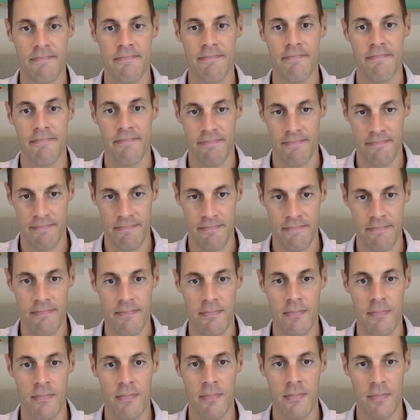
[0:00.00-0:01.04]

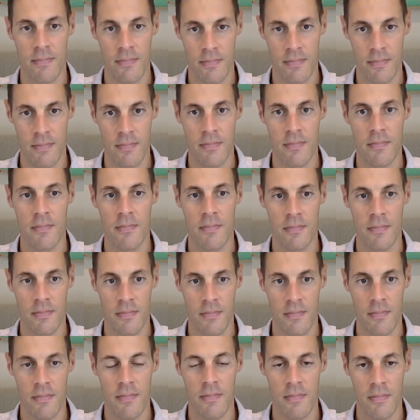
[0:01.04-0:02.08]

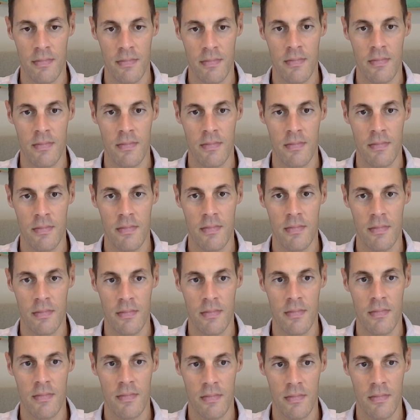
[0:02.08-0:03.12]

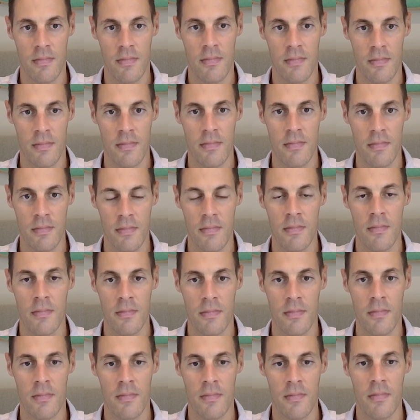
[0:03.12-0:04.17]

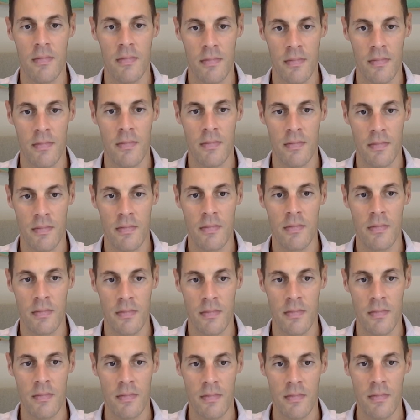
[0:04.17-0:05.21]

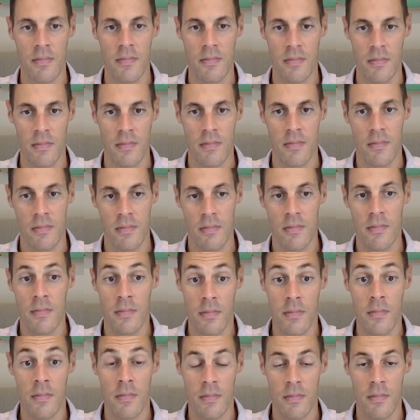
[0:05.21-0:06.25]

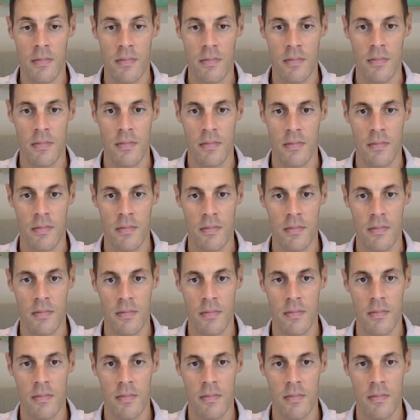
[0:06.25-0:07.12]
(silent)